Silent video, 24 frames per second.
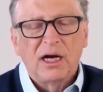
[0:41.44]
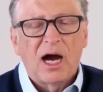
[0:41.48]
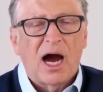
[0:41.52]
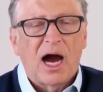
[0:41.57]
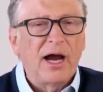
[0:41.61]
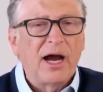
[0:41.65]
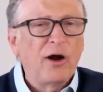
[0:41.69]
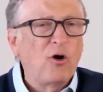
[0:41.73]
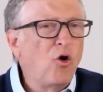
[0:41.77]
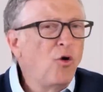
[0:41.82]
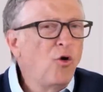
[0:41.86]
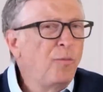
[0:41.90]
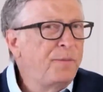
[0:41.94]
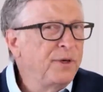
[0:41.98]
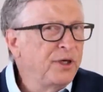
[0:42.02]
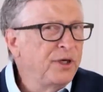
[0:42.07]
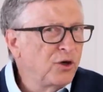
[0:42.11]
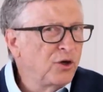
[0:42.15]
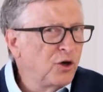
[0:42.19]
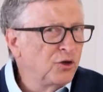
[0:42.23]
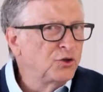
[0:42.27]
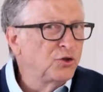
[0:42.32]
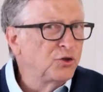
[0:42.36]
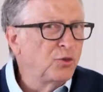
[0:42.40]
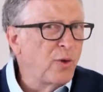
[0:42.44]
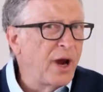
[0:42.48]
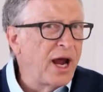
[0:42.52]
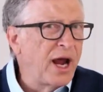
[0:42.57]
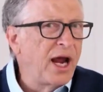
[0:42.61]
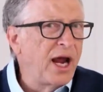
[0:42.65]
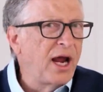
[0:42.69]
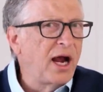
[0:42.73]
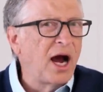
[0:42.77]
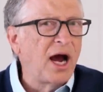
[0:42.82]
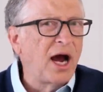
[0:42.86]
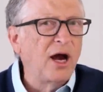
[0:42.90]
I hope it goes
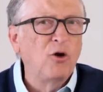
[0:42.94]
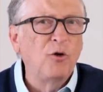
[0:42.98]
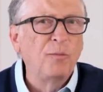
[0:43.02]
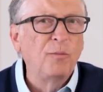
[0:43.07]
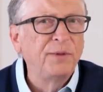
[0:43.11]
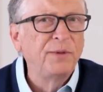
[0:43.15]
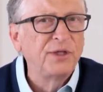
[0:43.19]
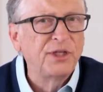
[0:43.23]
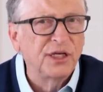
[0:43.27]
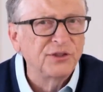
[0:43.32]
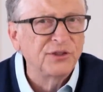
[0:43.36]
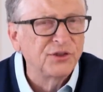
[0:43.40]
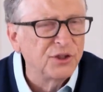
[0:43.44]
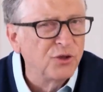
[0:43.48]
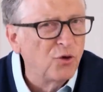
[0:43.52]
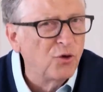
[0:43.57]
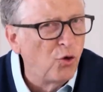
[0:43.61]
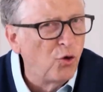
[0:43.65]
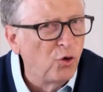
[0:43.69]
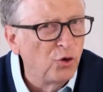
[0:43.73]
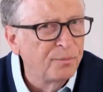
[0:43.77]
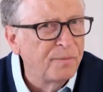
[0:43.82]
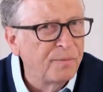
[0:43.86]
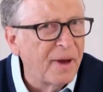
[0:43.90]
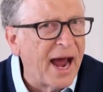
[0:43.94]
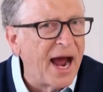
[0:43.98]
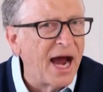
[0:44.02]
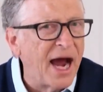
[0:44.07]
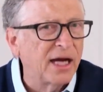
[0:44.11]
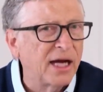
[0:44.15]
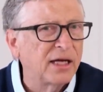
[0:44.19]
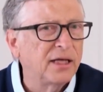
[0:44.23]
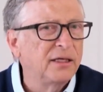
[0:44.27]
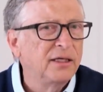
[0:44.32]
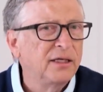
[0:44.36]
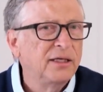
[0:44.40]
away. I hope it doesn't hold
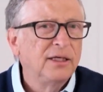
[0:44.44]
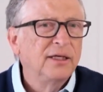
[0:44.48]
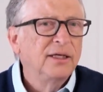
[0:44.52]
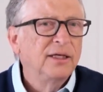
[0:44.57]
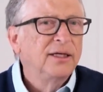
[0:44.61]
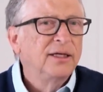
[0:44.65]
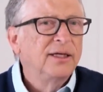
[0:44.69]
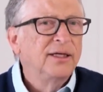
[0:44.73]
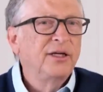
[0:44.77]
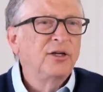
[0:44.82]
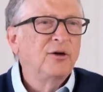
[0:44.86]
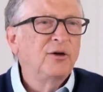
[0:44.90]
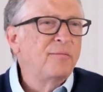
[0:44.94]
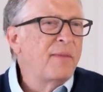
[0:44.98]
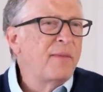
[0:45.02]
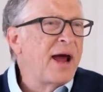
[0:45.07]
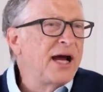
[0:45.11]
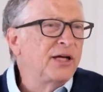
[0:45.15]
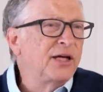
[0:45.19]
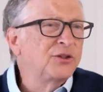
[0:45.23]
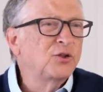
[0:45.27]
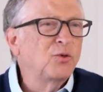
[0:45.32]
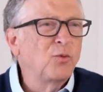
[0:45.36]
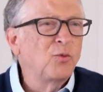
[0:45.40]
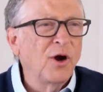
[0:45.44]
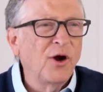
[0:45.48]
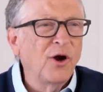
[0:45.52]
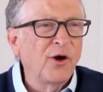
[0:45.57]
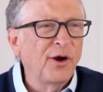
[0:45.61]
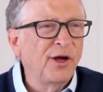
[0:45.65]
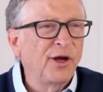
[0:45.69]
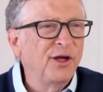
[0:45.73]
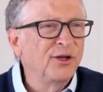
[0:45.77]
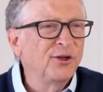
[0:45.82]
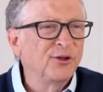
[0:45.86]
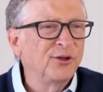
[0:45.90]
back, you know, mask
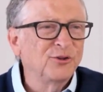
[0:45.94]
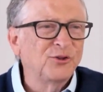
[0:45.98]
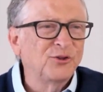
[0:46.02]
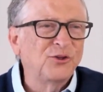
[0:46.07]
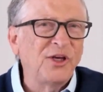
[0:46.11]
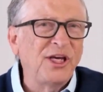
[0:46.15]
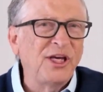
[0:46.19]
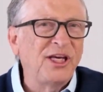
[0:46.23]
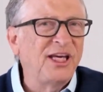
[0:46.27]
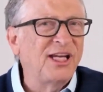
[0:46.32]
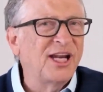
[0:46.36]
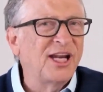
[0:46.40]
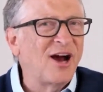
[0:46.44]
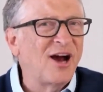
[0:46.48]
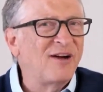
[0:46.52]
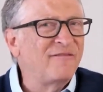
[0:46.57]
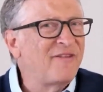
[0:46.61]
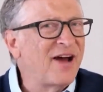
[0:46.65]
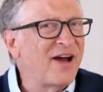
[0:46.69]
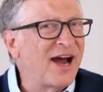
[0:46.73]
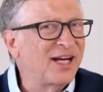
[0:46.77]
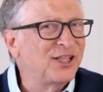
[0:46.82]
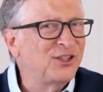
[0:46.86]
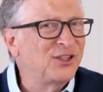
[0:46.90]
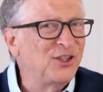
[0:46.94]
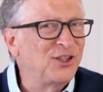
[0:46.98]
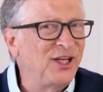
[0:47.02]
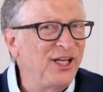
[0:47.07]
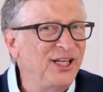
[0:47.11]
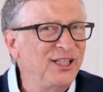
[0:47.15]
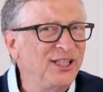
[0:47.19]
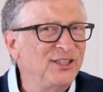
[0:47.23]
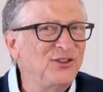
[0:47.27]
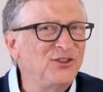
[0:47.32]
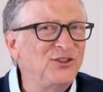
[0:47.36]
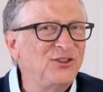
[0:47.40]
wearing or seeking out
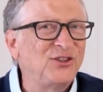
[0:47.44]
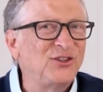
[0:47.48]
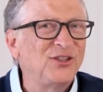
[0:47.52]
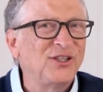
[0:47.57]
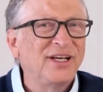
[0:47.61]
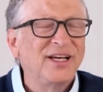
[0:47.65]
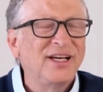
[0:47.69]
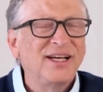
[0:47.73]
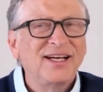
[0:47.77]
vaccines.